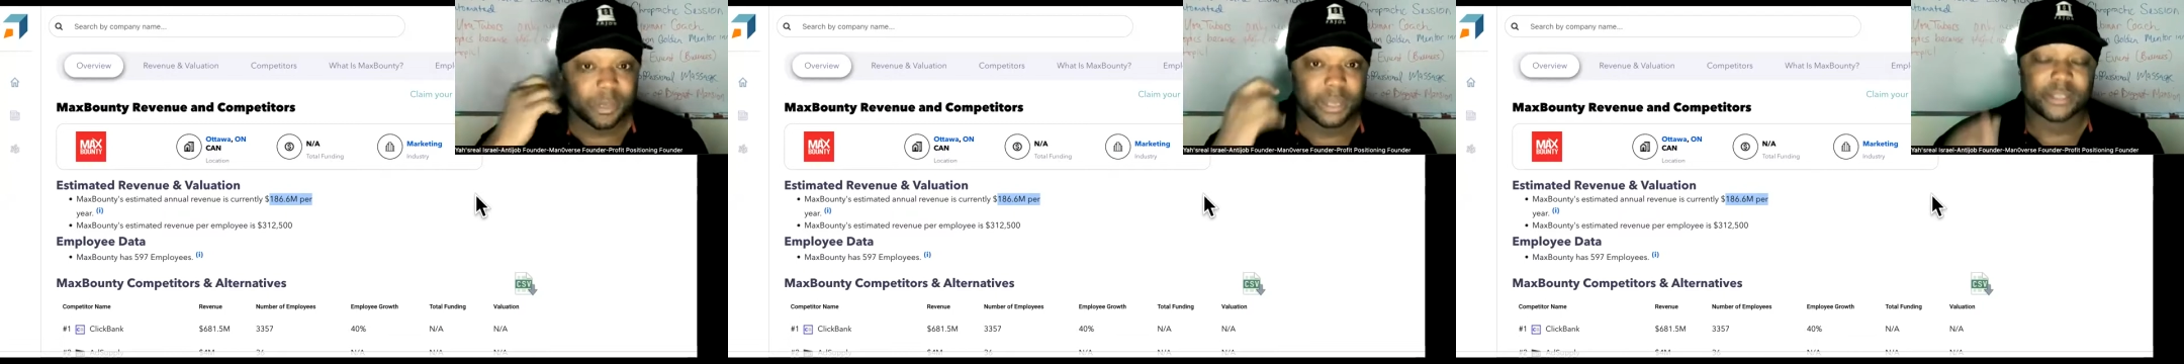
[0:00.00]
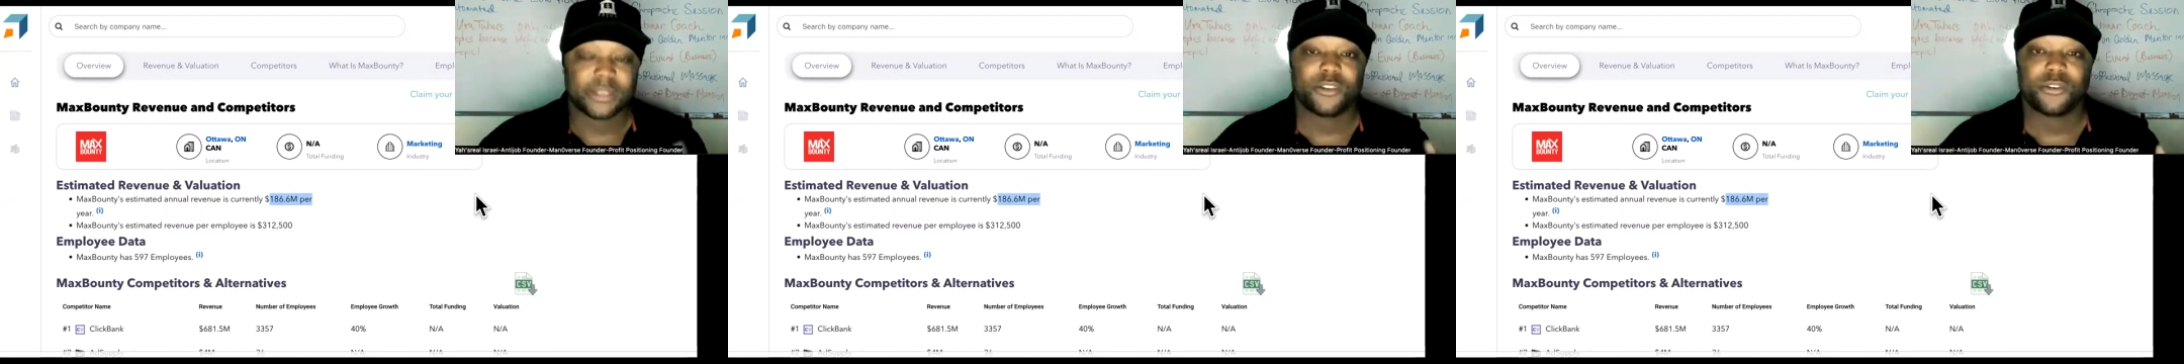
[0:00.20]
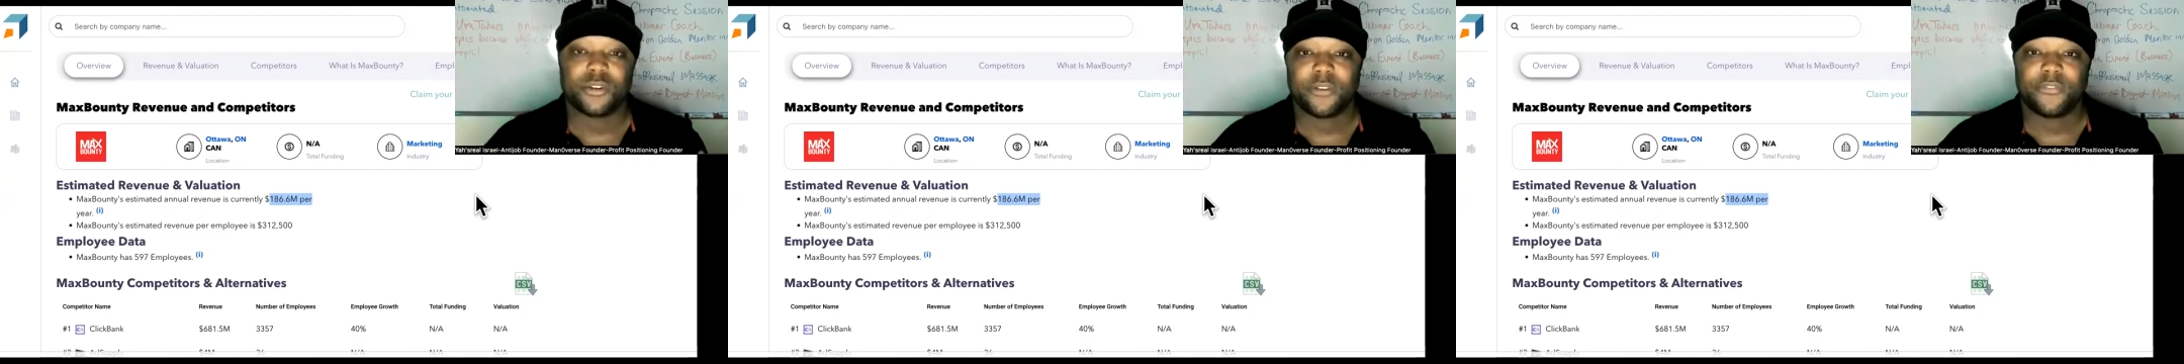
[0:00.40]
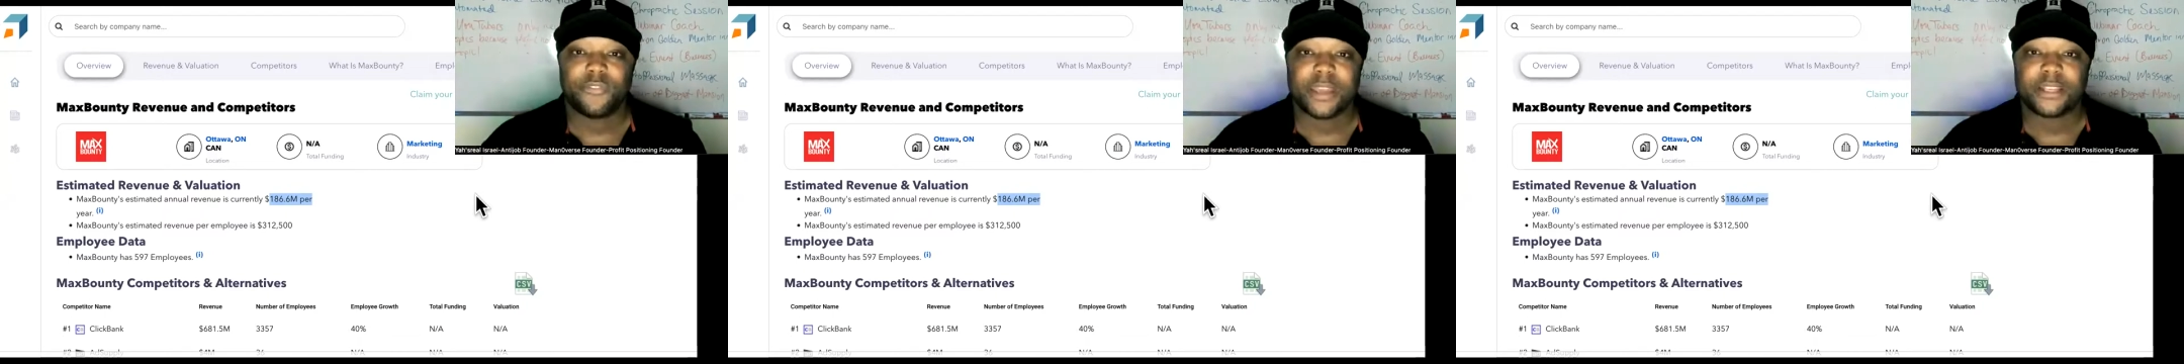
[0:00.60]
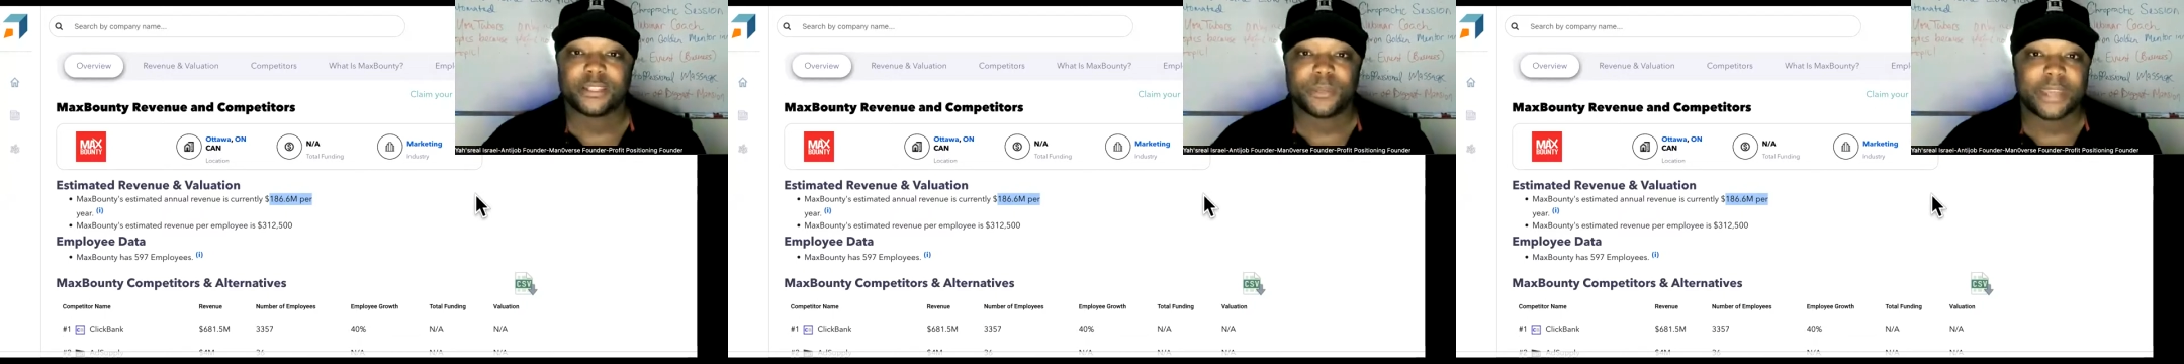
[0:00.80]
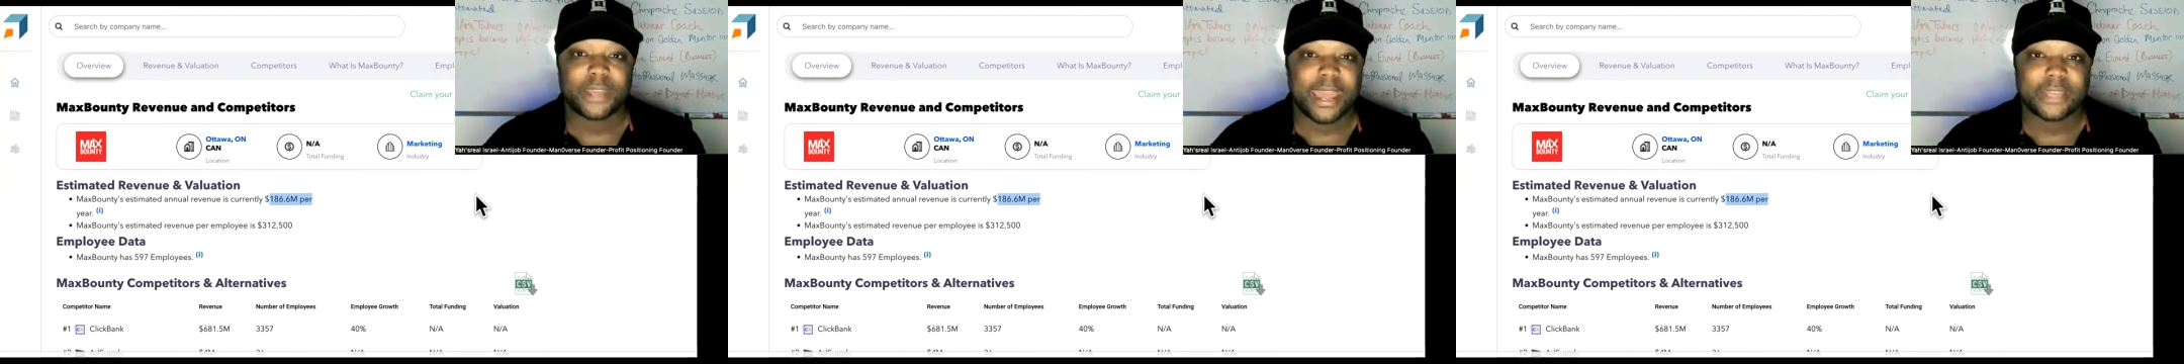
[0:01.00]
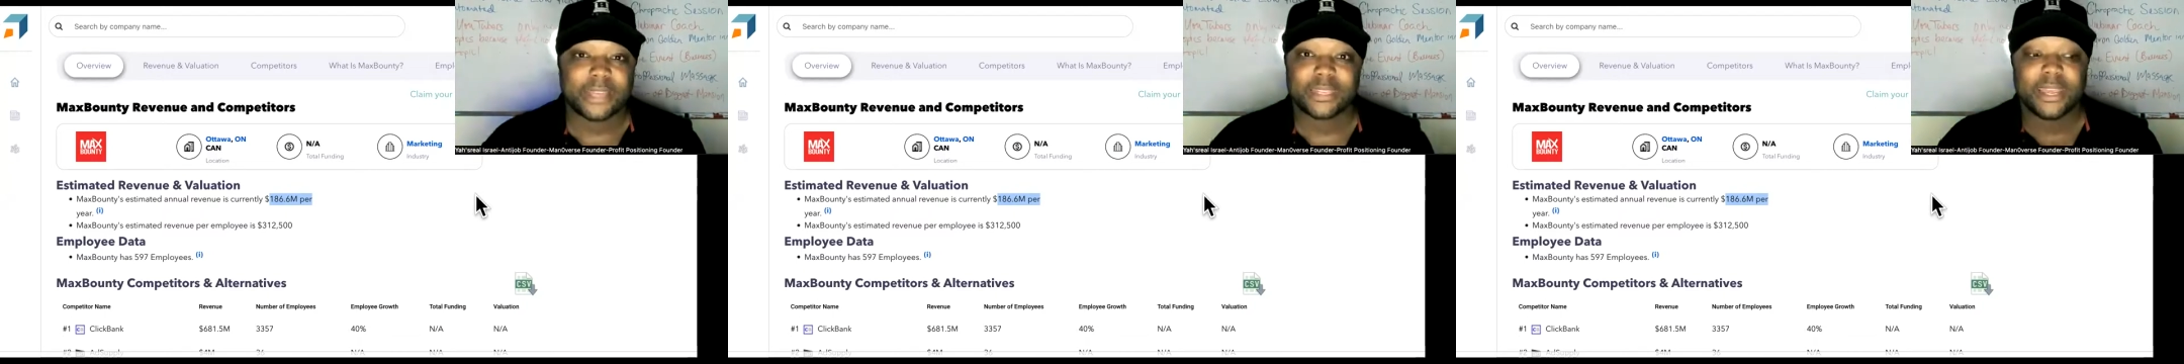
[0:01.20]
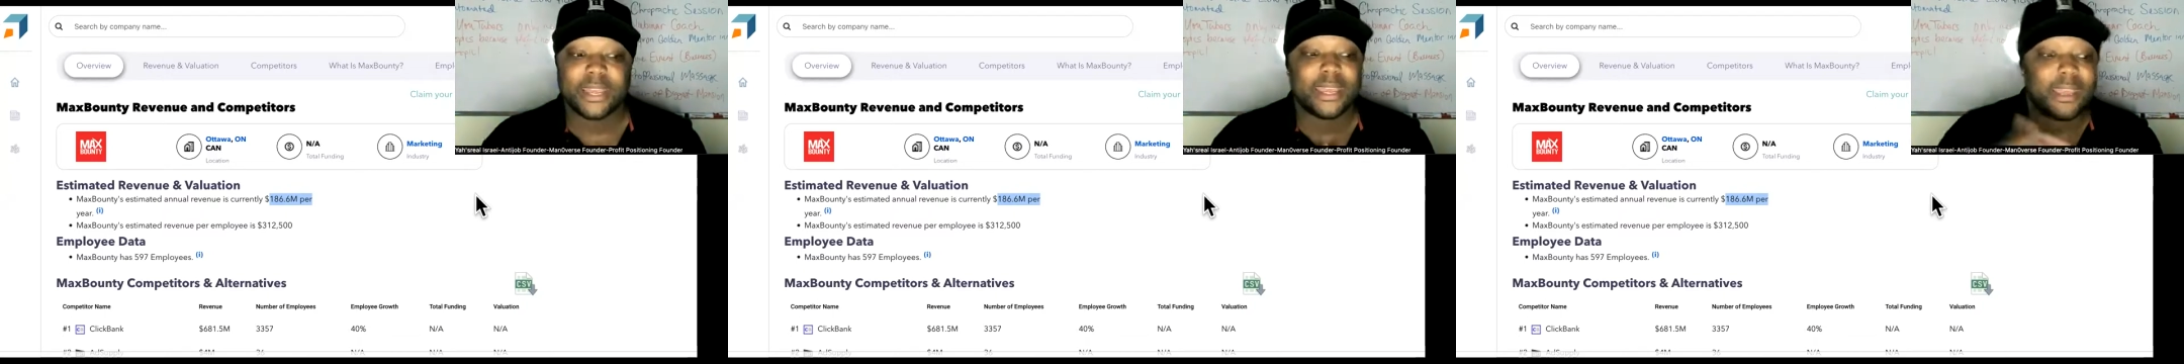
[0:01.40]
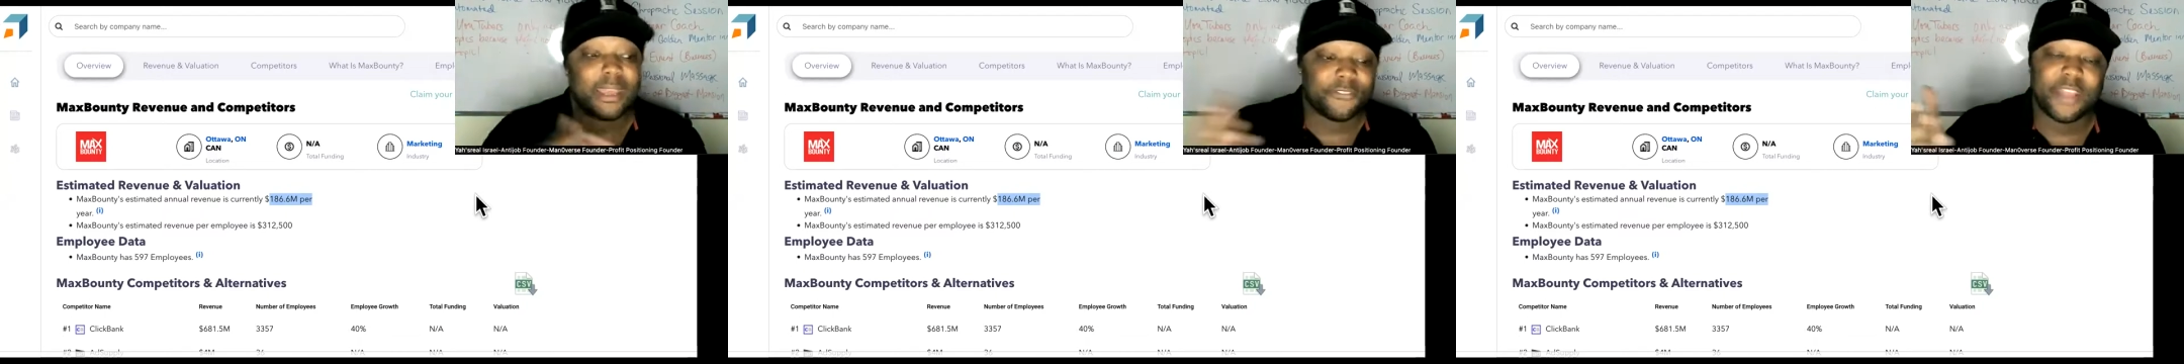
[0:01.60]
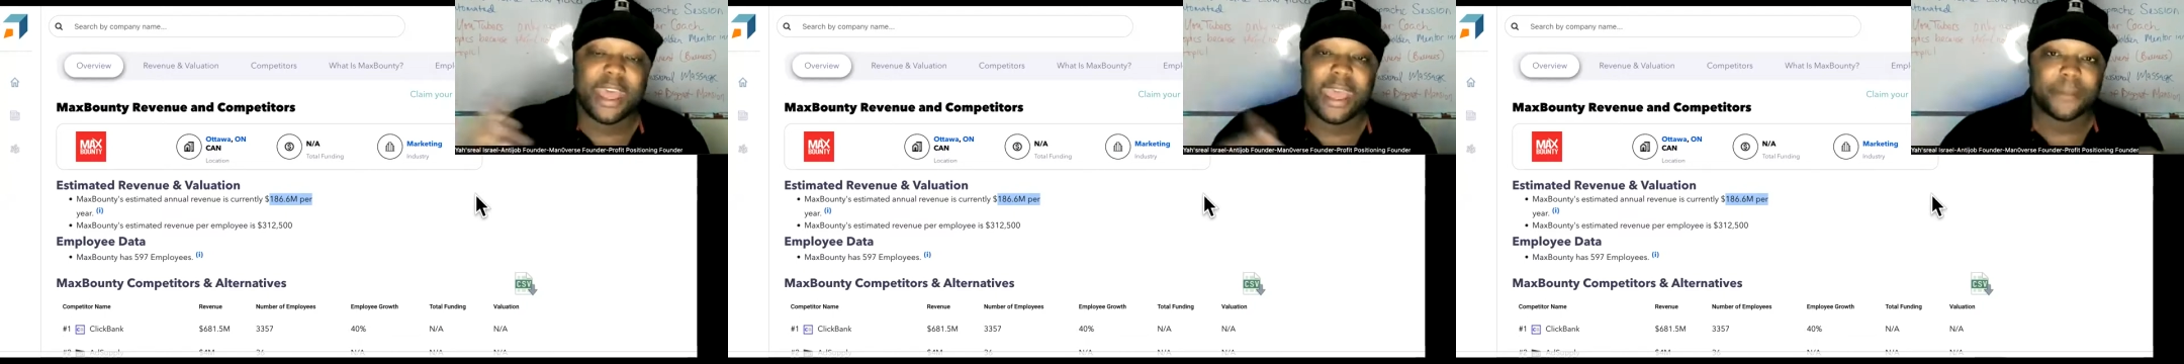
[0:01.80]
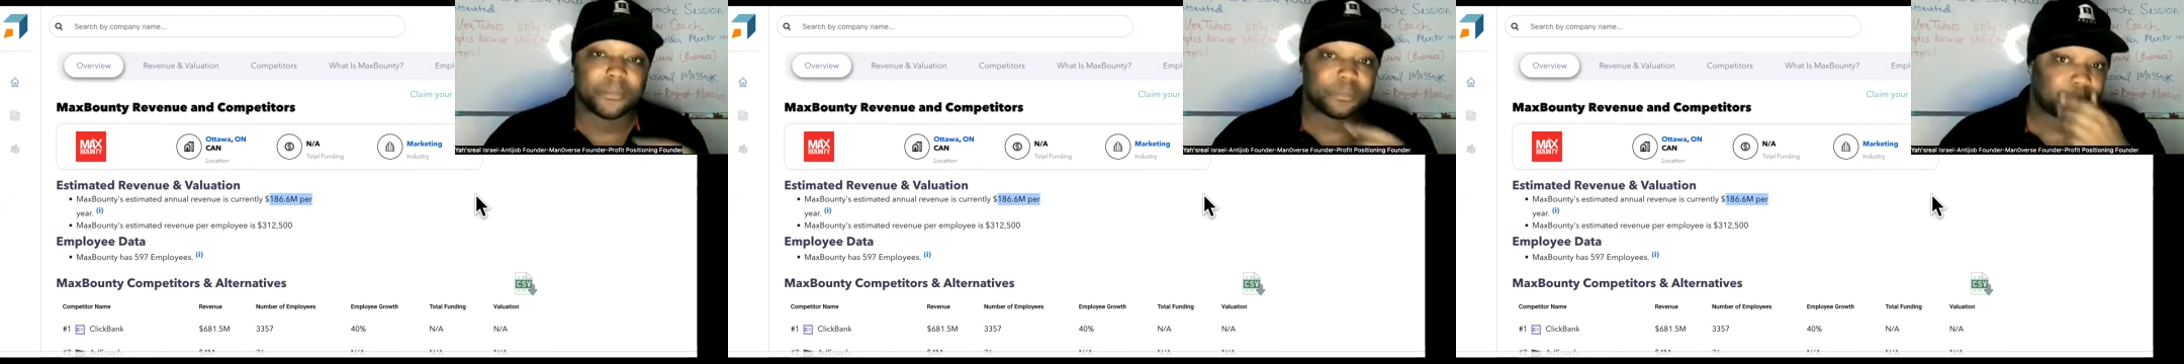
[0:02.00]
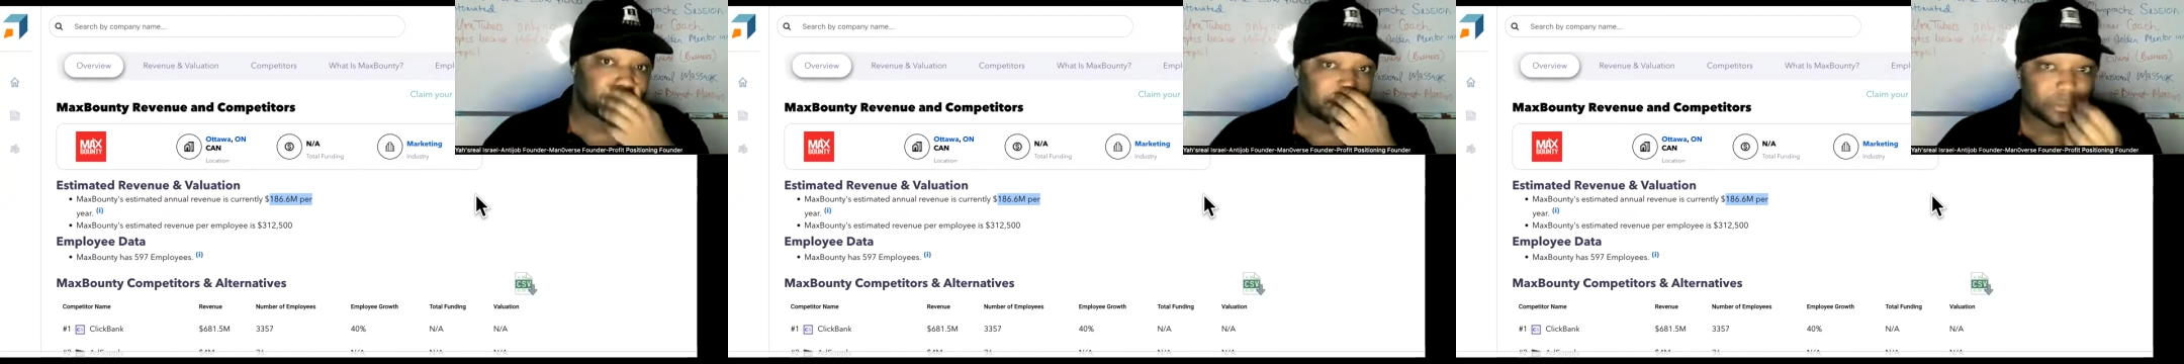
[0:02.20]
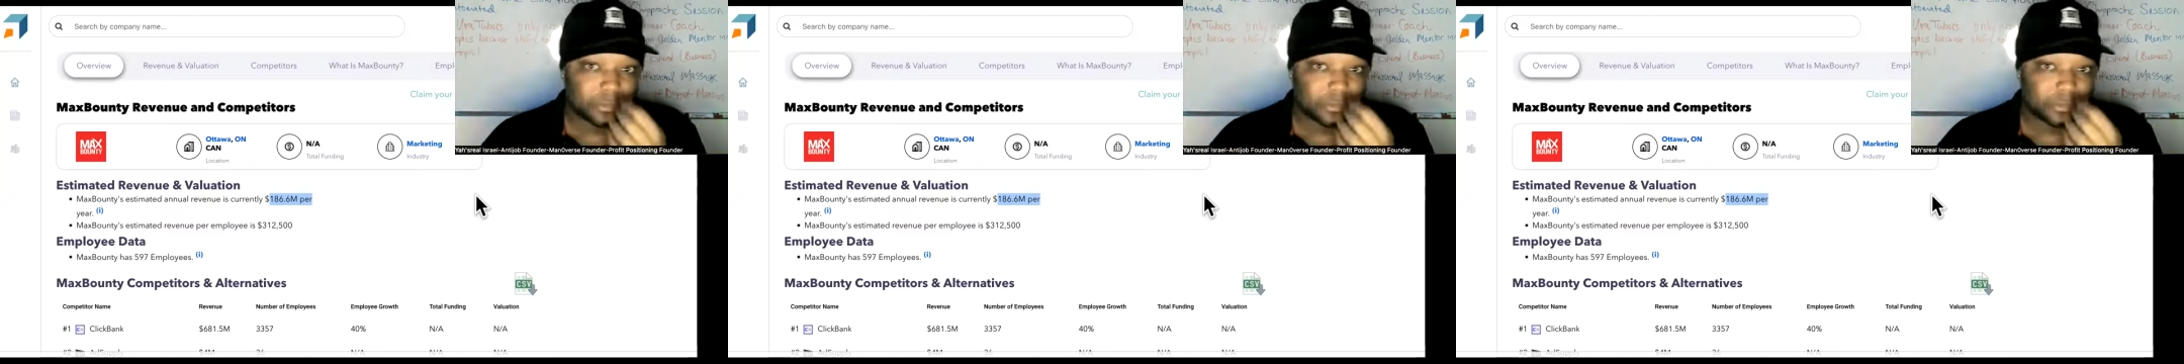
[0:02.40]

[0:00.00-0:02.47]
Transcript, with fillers: month to do their Facebook ads, if that.